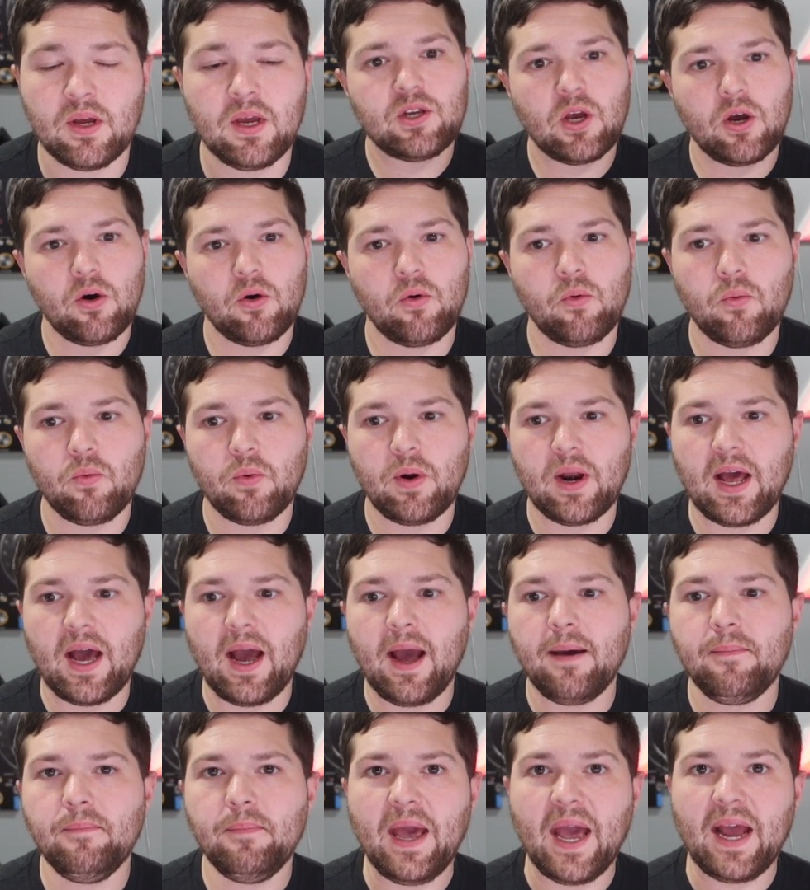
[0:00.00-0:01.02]
So when
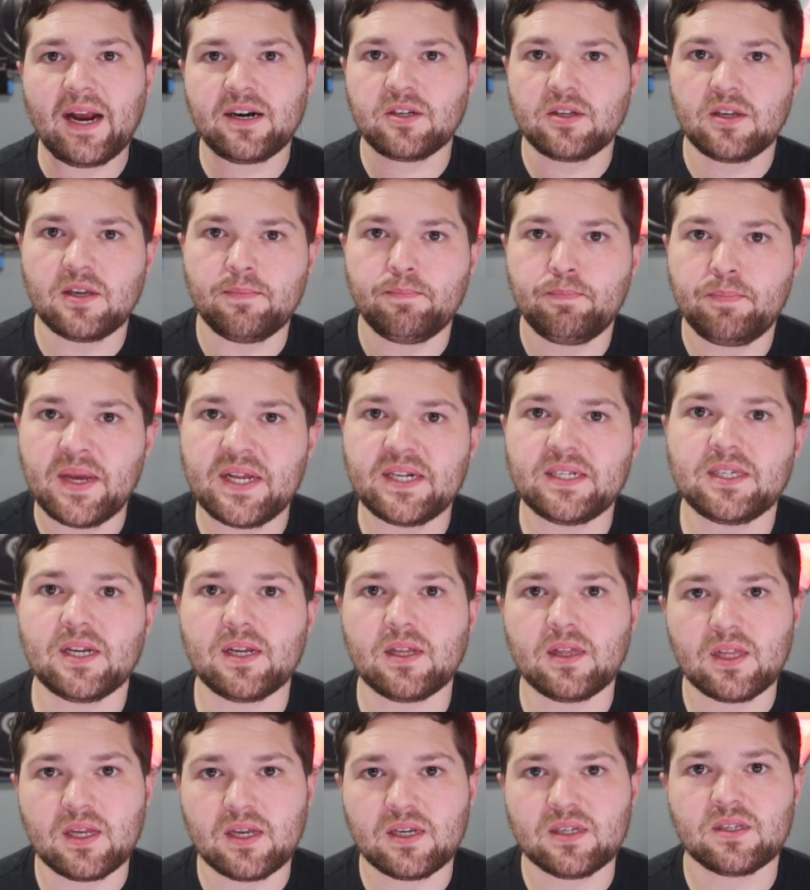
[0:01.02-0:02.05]
I'm actually
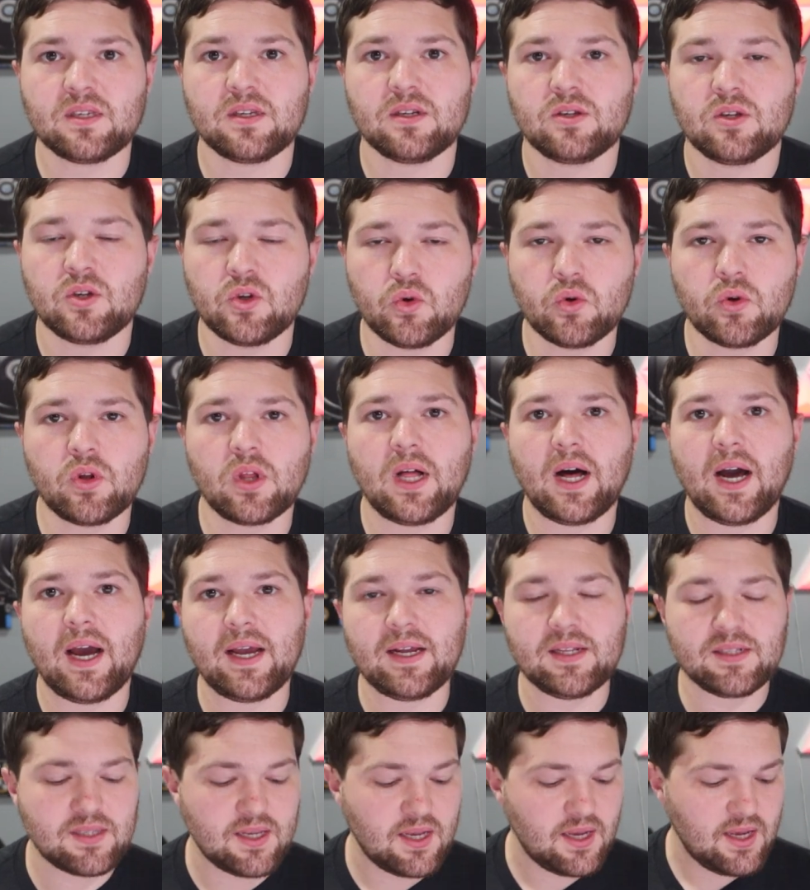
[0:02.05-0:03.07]
pitching this to
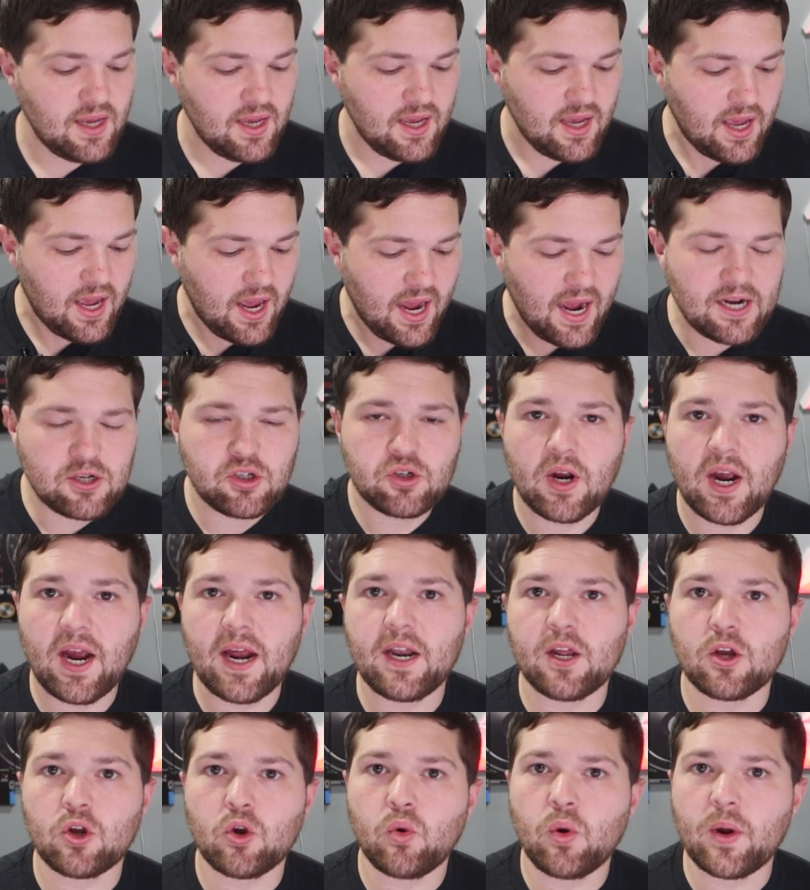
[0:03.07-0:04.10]
clients, I
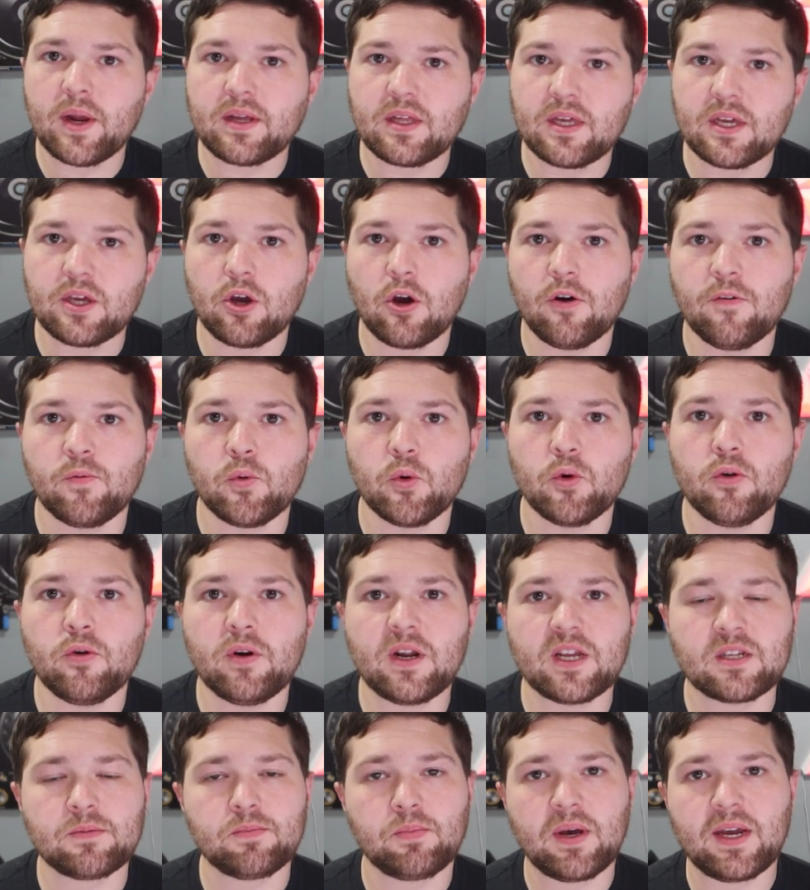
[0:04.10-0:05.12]
try to quickly go through
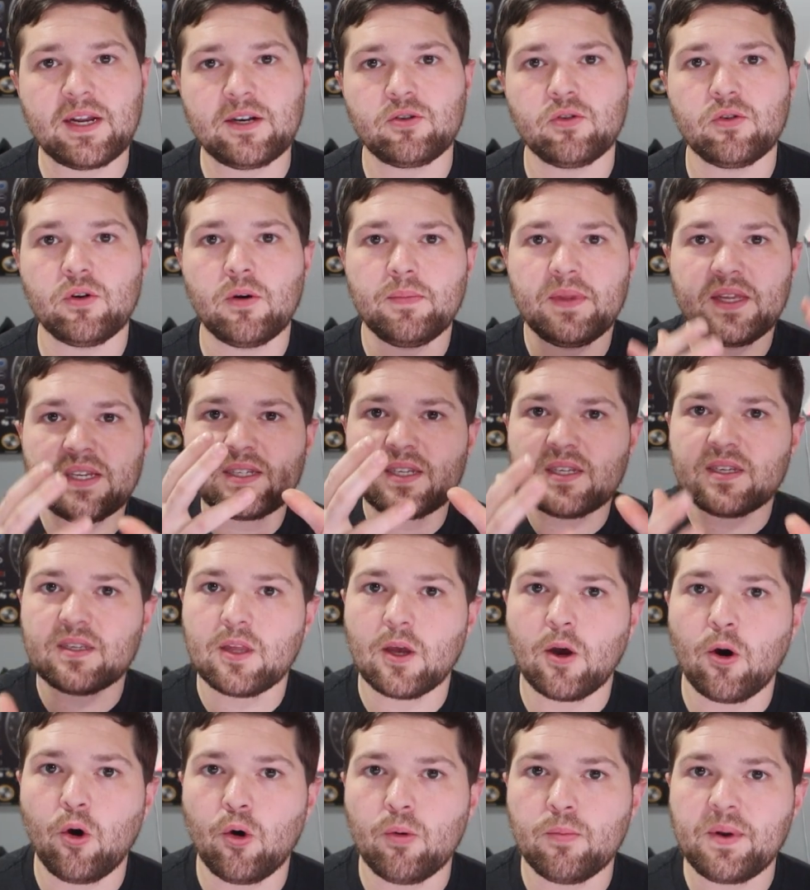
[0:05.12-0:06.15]
and explain to them, this is
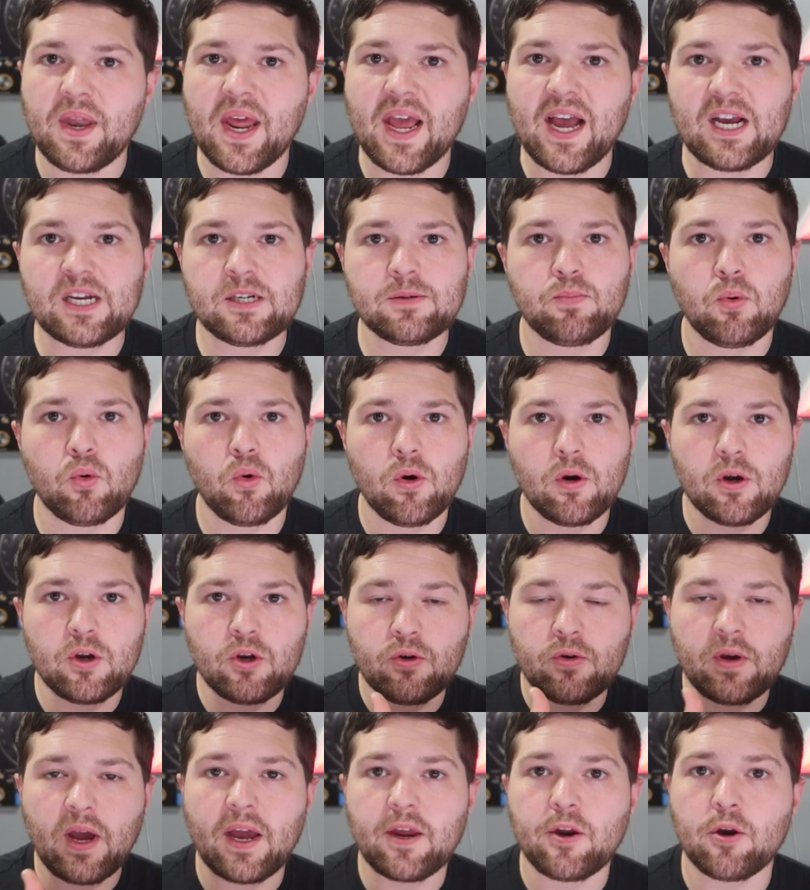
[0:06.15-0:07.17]
the home dashboard.
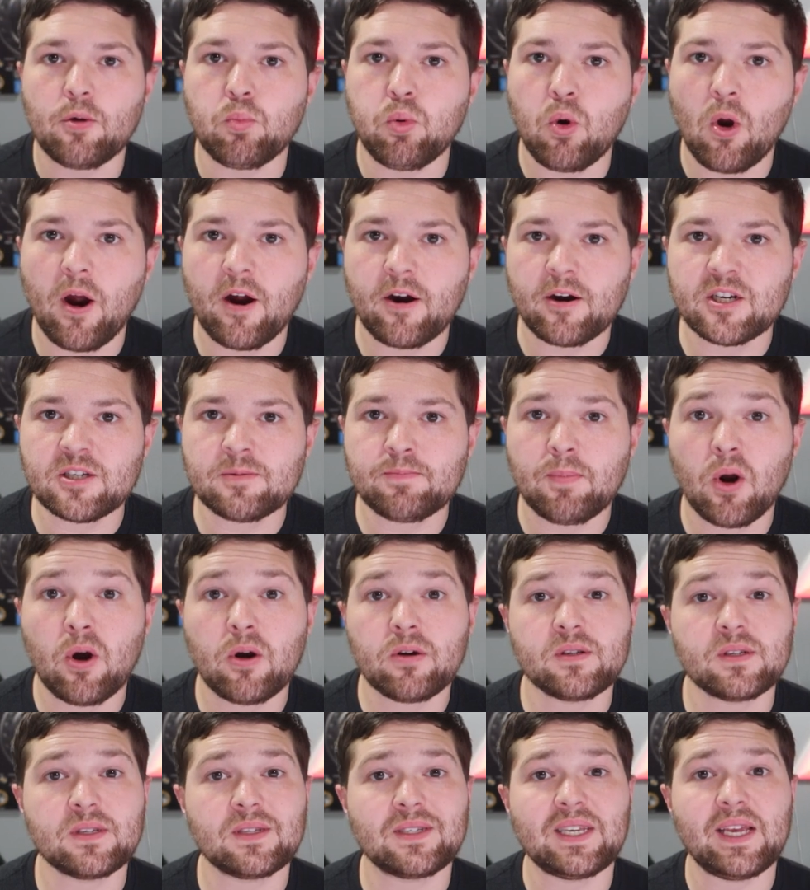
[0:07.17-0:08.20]
You got your progress
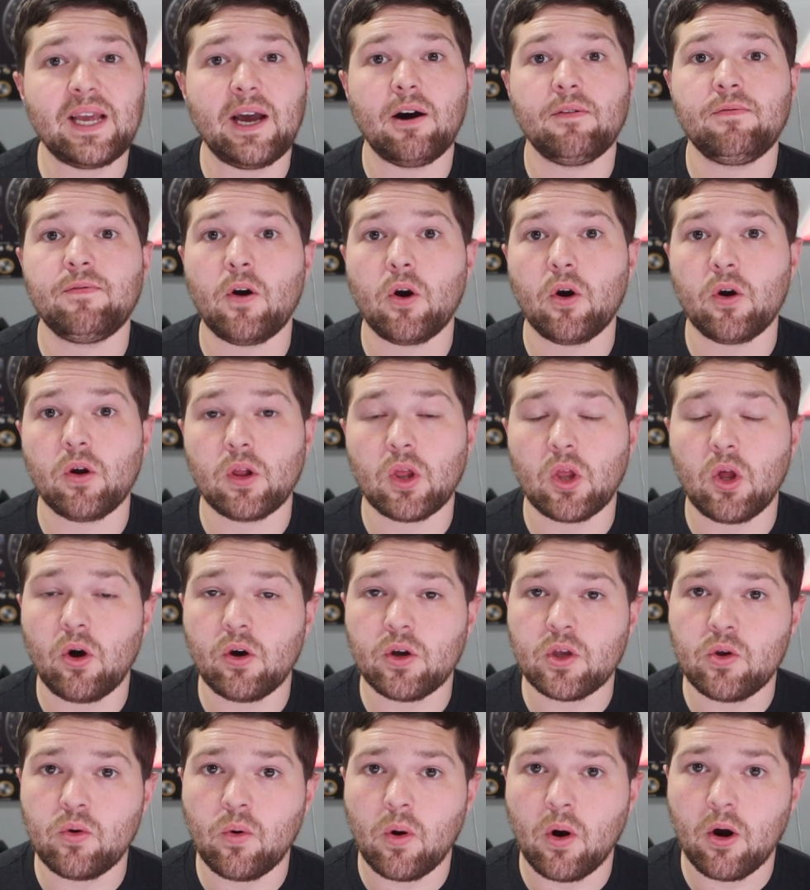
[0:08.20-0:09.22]
bars to see how far
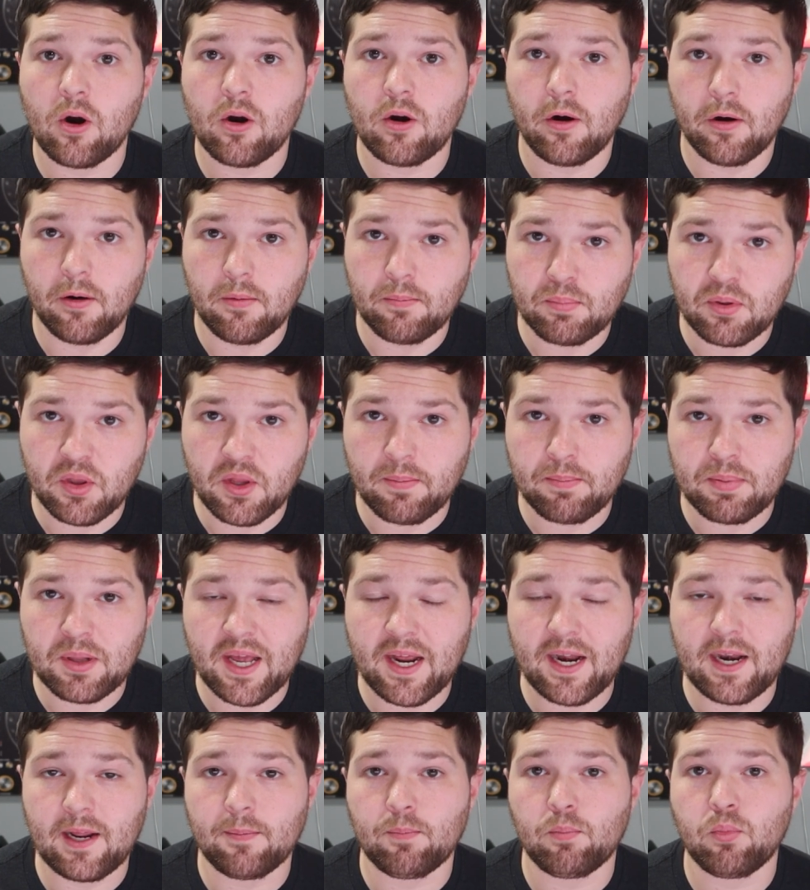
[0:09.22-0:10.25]
along you are on the
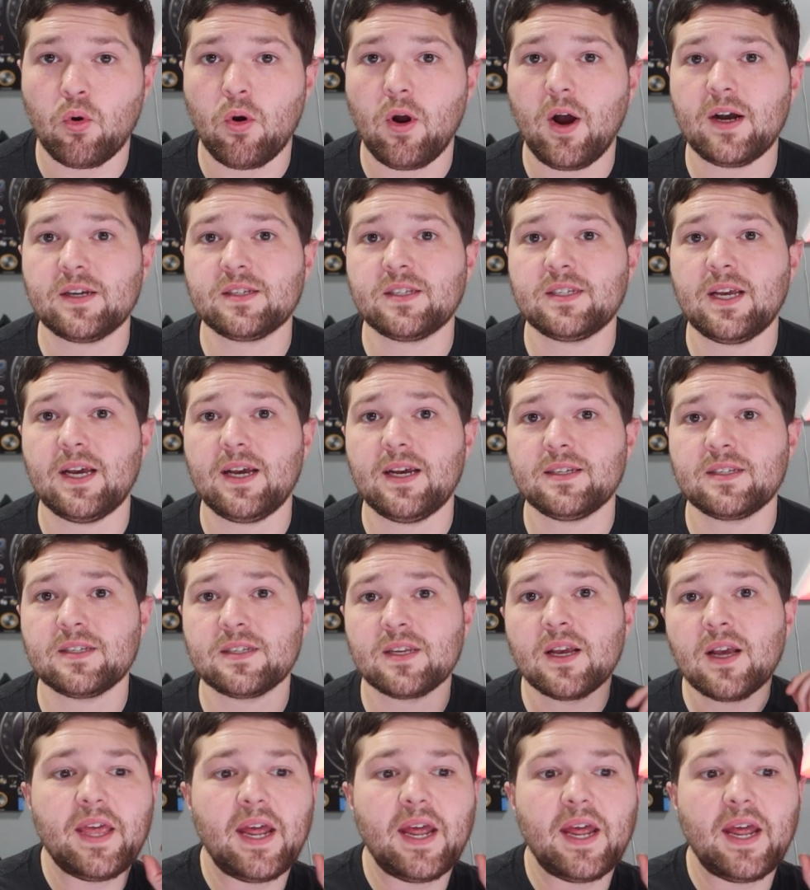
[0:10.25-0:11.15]
planning process.